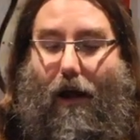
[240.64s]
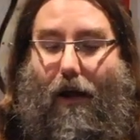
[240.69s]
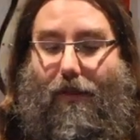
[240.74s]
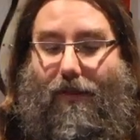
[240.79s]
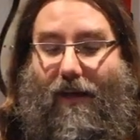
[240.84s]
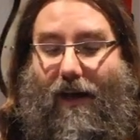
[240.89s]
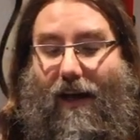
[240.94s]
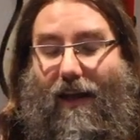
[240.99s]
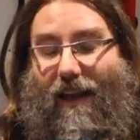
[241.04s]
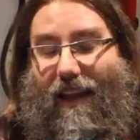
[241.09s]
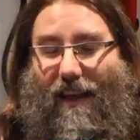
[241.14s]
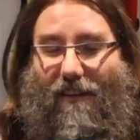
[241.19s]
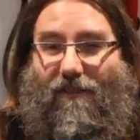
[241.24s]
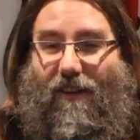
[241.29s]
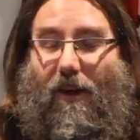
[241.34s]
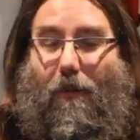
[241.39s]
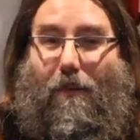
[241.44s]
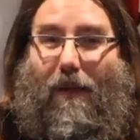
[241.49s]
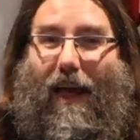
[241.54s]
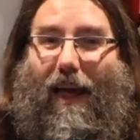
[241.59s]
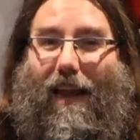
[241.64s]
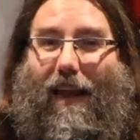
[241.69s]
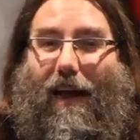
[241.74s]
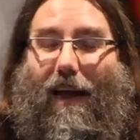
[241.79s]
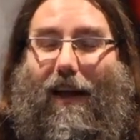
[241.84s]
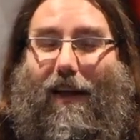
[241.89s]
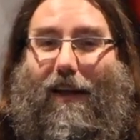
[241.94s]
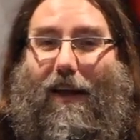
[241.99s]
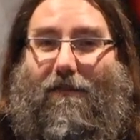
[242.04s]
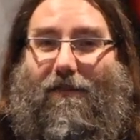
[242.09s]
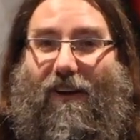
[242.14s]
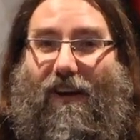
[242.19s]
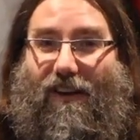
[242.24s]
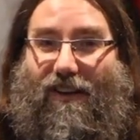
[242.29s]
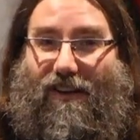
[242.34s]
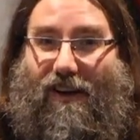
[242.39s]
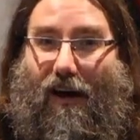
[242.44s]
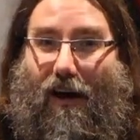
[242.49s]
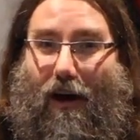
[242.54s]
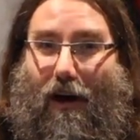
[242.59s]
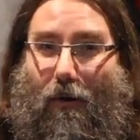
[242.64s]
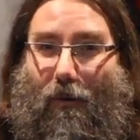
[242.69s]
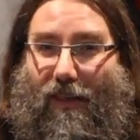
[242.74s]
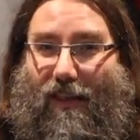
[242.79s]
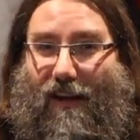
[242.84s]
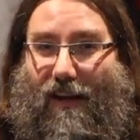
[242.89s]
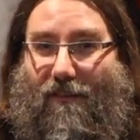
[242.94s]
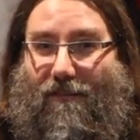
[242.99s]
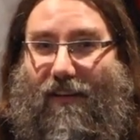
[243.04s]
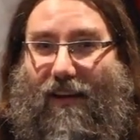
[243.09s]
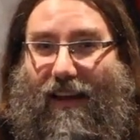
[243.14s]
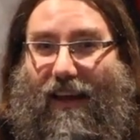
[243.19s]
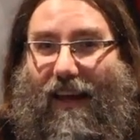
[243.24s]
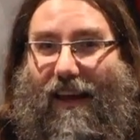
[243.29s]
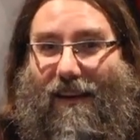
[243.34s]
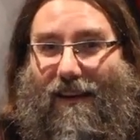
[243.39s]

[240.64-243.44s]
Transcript: Then if you played a different song with a different key